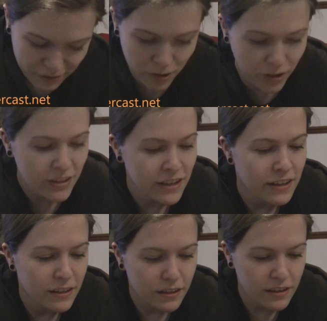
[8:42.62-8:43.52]
Well,
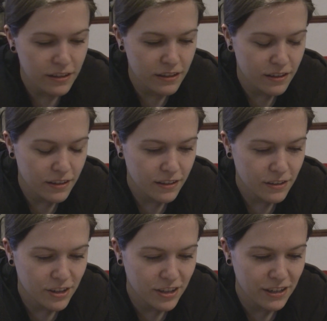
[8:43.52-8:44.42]

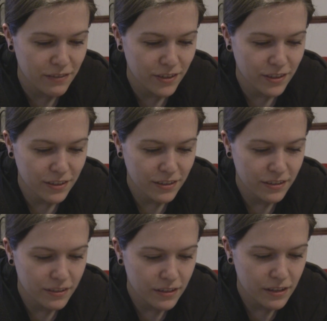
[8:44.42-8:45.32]
you could even,
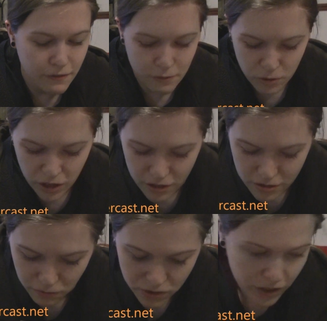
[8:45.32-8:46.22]
if you wanted to
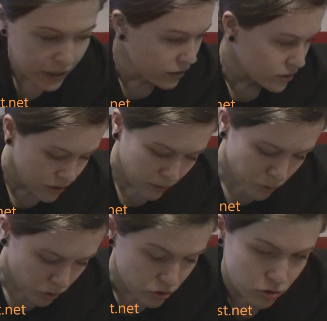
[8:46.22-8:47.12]
use him for something else, because I'm
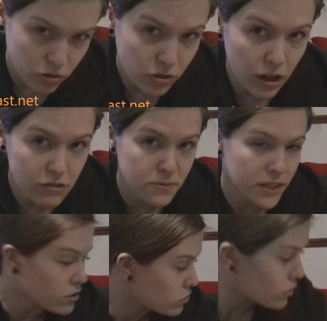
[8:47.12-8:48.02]
not sure,
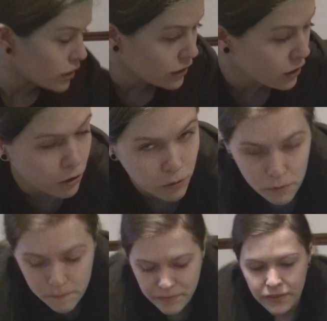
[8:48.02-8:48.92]
100% sure on the whole
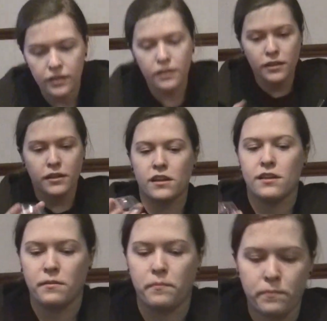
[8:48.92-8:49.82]

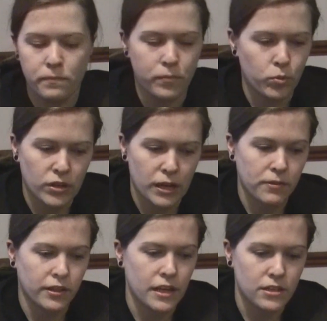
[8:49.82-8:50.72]
board game
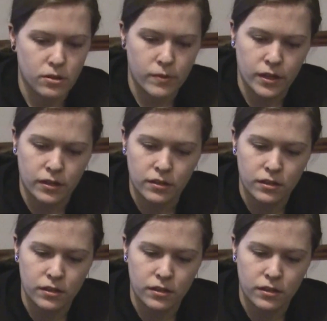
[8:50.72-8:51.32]
thing they're doing.